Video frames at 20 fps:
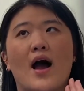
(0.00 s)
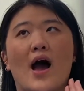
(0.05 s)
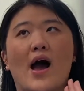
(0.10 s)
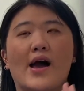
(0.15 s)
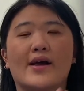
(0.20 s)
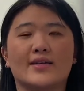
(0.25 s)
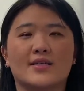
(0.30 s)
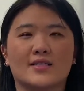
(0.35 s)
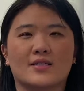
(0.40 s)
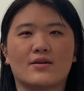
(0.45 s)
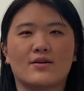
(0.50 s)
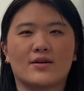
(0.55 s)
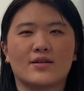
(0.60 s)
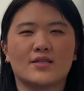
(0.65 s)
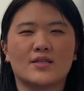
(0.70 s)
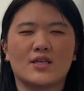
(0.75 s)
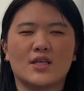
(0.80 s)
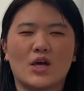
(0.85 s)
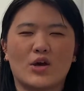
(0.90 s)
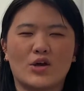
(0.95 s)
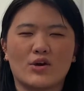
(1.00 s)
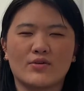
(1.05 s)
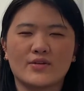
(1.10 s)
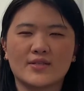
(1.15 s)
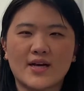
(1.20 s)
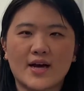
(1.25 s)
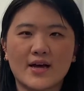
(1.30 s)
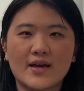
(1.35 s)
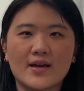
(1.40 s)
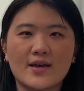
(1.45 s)
I started to yo-yo
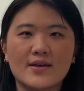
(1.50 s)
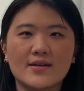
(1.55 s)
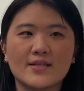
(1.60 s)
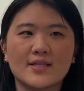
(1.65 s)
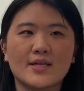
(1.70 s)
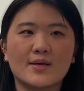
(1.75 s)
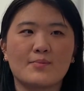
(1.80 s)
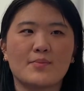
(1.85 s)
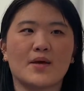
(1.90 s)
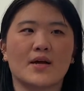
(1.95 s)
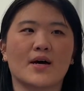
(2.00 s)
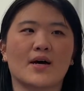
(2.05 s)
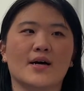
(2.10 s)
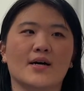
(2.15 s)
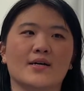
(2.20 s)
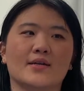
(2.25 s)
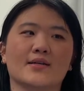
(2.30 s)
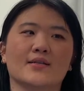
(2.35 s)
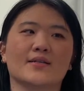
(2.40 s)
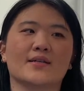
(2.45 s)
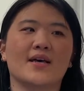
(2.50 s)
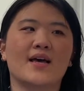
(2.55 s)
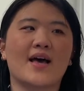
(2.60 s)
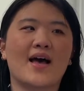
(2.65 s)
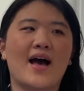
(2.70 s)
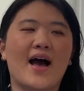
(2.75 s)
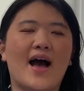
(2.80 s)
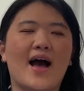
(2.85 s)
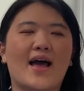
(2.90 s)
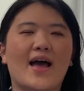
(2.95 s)
diet, because
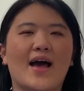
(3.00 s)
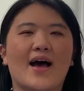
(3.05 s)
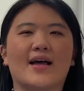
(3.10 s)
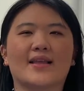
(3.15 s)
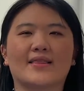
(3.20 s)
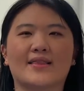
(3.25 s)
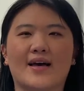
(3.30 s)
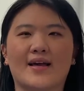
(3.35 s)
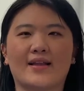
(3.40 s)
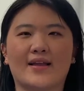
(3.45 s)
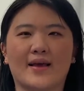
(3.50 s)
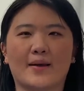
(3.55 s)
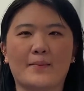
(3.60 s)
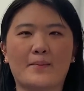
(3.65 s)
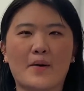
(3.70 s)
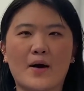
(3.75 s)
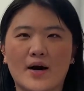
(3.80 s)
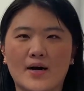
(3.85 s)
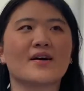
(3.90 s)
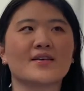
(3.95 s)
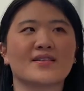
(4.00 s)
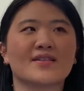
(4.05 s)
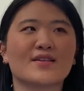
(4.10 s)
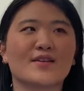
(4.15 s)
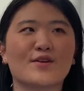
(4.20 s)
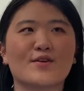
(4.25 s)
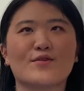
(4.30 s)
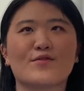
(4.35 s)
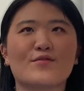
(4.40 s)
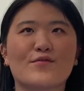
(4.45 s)
I had that like
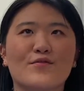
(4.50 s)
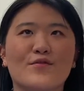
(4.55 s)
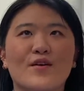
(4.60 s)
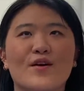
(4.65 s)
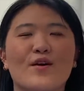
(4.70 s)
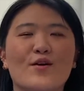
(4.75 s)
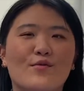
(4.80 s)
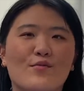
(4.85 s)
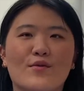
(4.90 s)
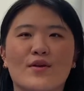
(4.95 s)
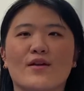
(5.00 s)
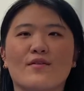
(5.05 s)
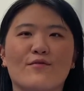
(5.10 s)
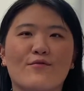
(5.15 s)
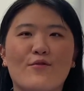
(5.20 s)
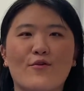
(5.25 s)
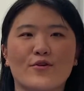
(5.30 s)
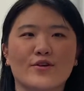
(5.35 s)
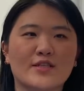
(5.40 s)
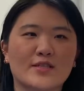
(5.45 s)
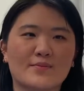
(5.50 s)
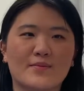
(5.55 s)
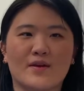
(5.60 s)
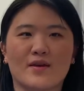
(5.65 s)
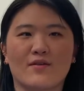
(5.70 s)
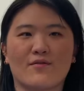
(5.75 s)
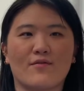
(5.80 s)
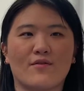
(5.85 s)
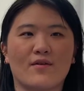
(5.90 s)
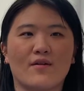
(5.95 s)
positive
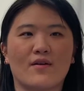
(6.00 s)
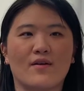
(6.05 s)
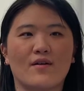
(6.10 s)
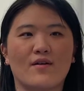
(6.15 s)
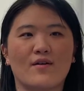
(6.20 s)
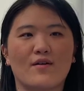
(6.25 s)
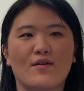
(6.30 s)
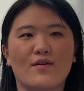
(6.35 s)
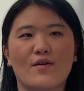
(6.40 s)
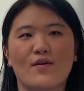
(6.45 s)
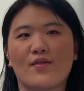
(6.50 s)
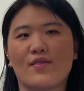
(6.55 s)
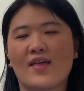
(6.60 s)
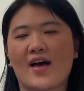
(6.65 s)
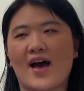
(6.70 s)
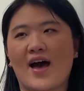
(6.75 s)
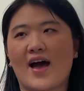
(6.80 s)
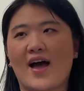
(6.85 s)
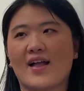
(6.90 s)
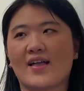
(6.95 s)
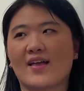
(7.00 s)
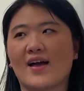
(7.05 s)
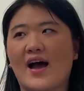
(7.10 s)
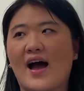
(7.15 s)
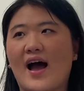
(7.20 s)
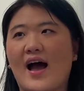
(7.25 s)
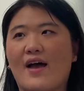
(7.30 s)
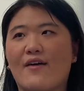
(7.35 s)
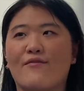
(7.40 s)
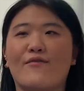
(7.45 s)
reinforcement that
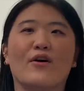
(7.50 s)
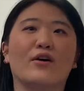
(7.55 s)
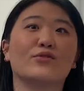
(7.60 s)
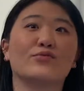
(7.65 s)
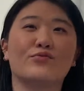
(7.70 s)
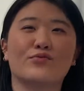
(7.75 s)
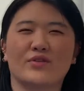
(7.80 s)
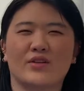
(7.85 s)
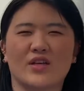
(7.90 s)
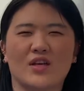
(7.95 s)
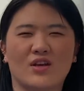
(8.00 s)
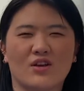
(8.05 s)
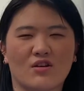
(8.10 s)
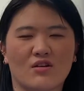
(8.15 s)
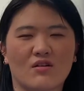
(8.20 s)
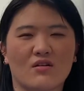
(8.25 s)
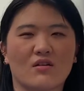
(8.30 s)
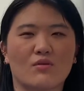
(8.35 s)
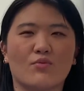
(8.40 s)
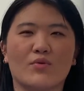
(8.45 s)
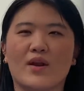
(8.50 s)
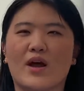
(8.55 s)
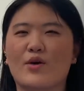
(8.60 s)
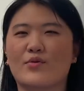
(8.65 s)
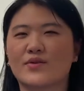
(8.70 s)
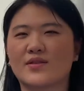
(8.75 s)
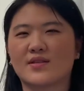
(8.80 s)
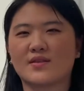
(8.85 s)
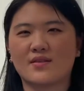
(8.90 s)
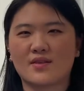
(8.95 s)
I felt really good when I
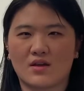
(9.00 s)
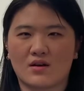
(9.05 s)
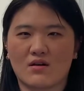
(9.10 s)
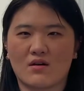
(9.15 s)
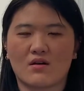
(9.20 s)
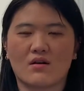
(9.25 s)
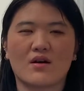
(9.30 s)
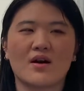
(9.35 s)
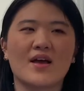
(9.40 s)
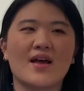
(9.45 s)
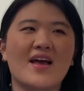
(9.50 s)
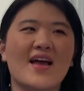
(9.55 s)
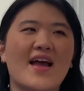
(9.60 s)
was thinner.